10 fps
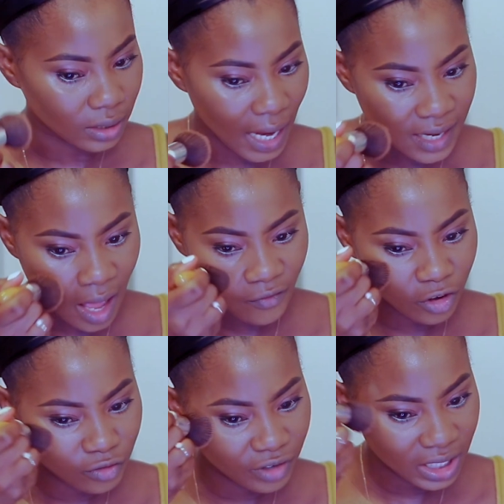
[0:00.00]
I
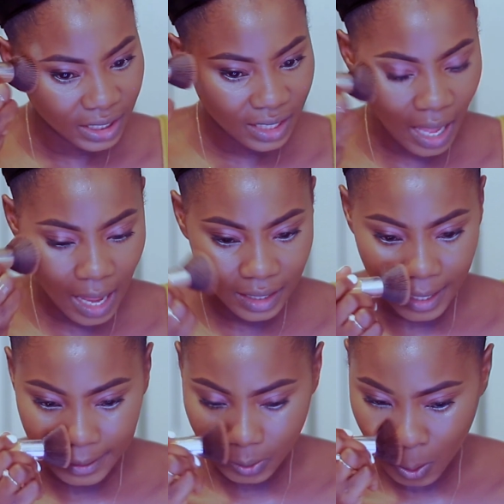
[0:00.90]
never really
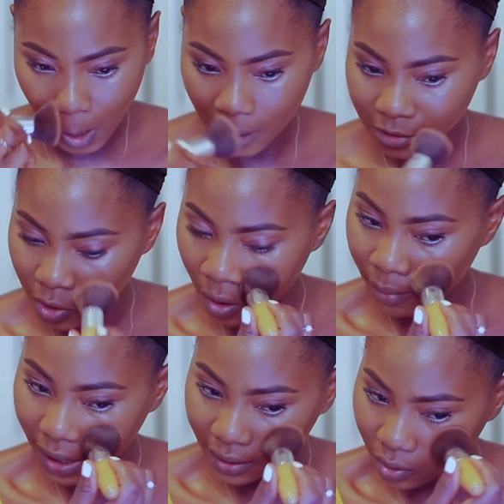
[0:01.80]
highlight or contour
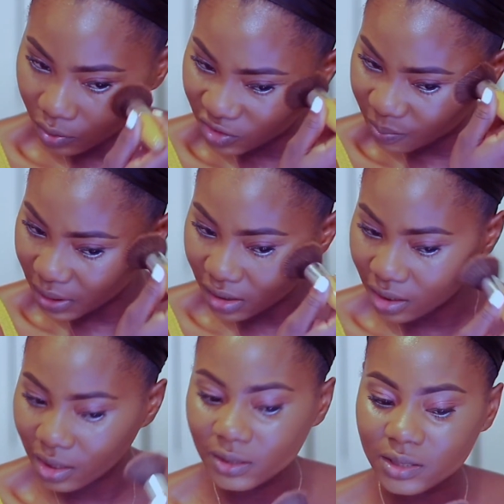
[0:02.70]
my nose
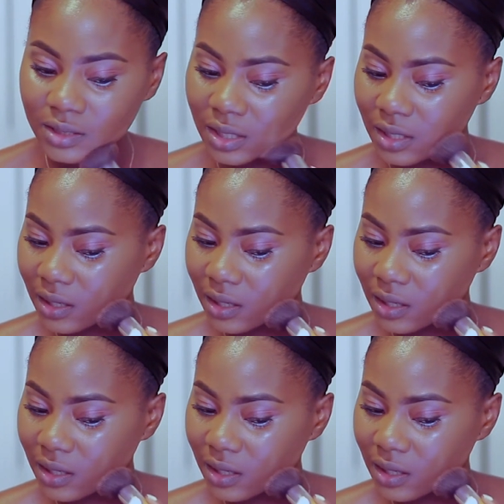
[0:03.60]
because